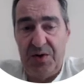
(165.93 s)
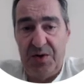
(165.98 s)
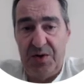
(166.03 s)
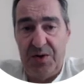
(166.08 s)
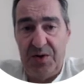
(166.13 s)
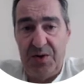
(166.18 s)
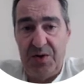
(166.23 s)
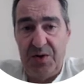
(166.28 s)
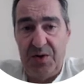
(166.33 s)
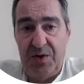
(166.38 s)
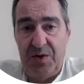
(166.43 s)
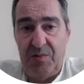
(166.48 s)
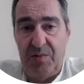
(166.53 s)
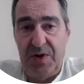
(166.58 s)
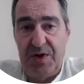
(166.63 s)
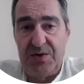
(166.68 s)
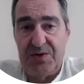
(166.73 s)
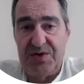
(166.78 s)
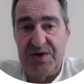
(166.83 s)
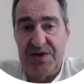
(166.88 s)

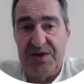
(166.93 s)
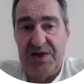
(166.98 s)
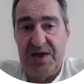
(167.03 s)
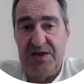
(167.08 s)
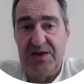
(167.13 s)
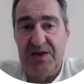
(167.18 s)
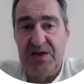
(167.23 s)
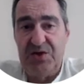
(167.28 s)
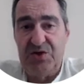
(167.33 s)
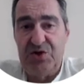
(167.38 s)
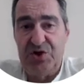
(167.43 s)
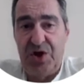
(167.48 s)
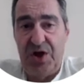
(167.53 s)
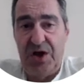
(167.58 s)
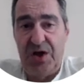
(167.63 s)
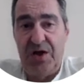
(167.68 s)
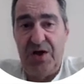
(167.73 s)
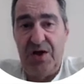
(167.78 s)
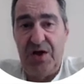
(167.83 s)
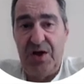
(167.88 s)
biosynthetic
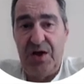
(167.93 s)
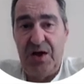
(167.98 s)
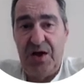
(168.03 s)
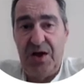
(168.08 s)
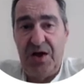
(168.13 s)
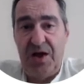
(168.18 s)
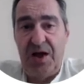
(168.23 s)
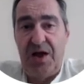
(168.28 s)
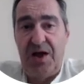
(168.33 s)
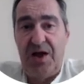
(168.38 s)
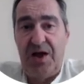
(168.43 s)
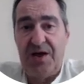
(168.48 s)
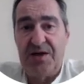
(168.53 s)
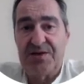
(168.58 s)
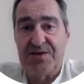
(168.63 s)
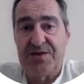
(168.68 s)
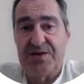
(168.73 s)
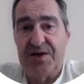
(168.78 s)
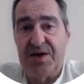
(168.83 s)
gene, has